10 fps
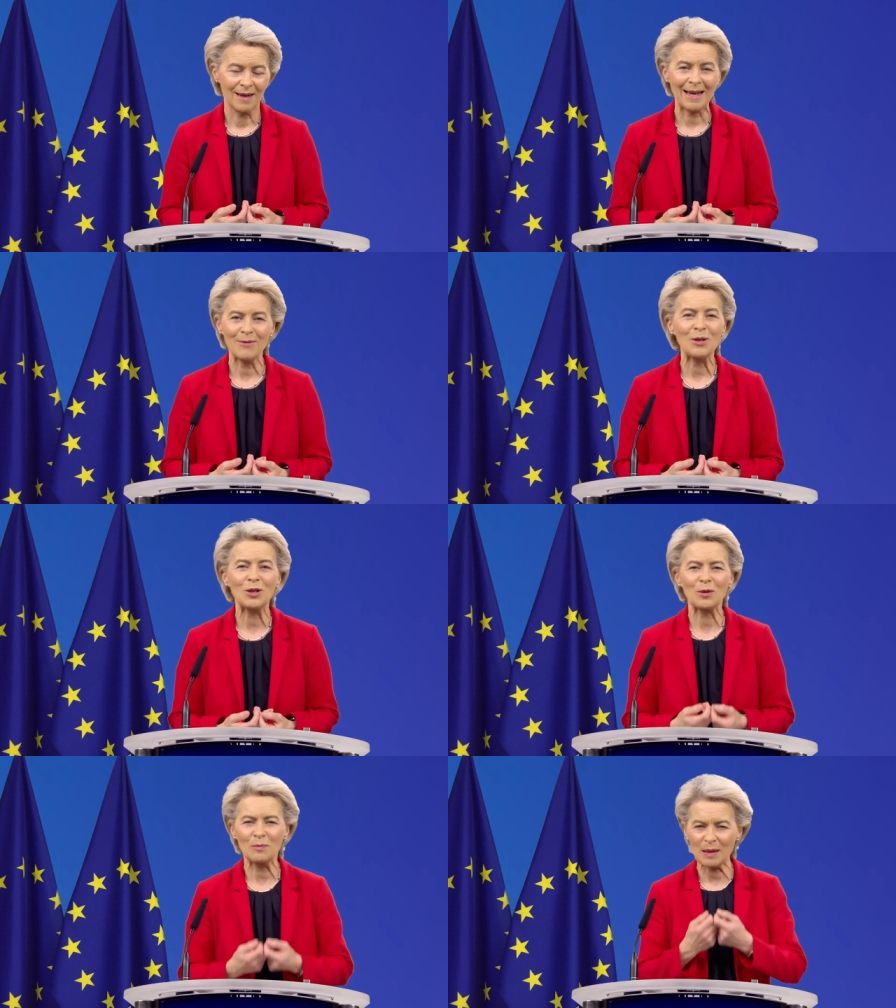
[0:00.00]
And we
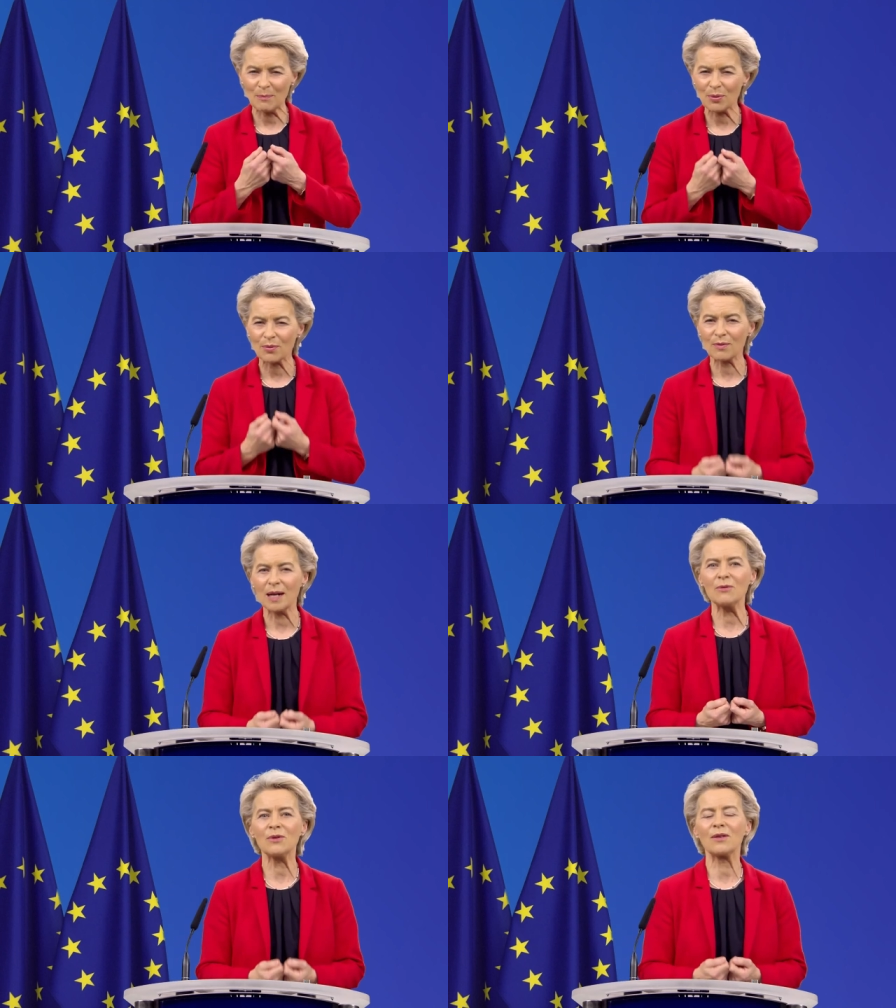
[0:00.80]
should be
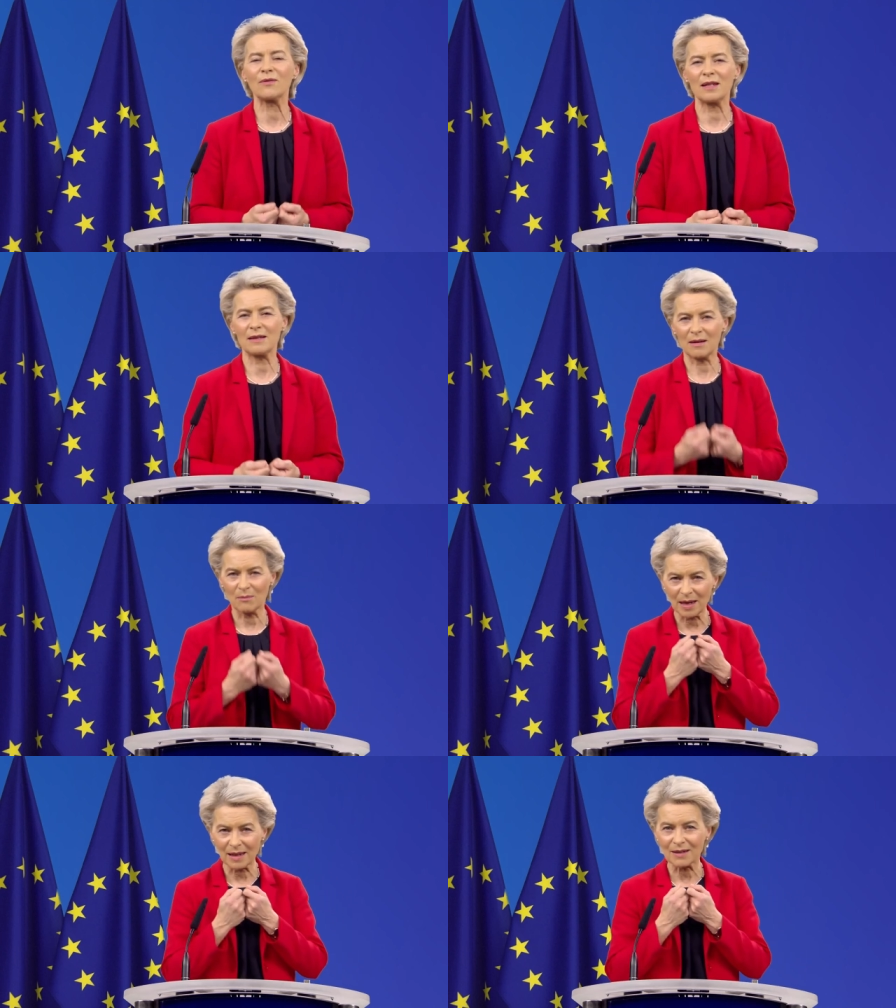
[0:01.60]
proud of this and
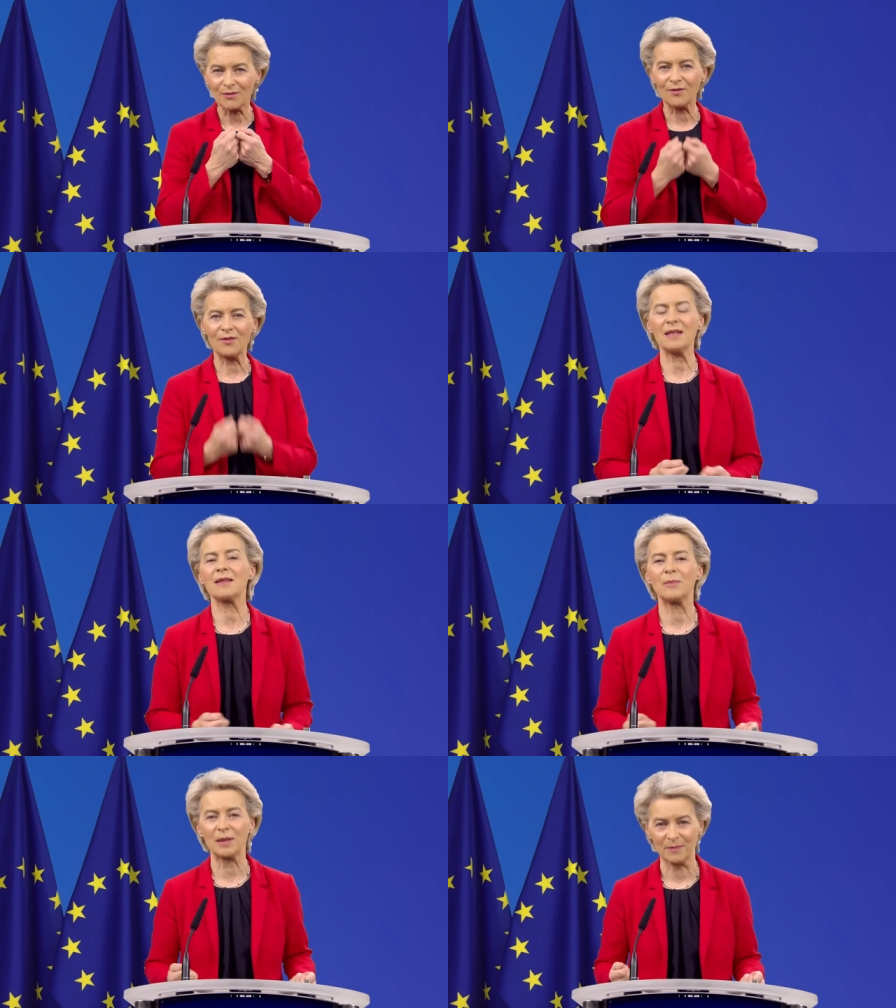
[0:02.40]
make it
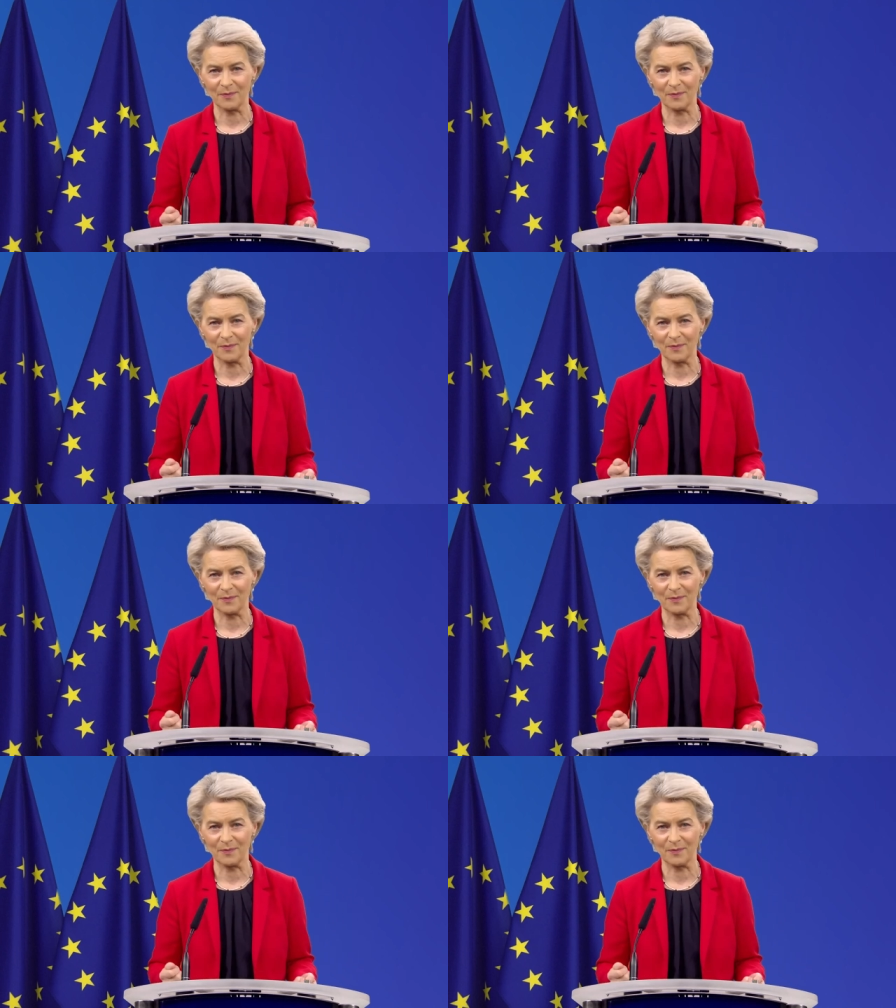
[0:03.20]
visible.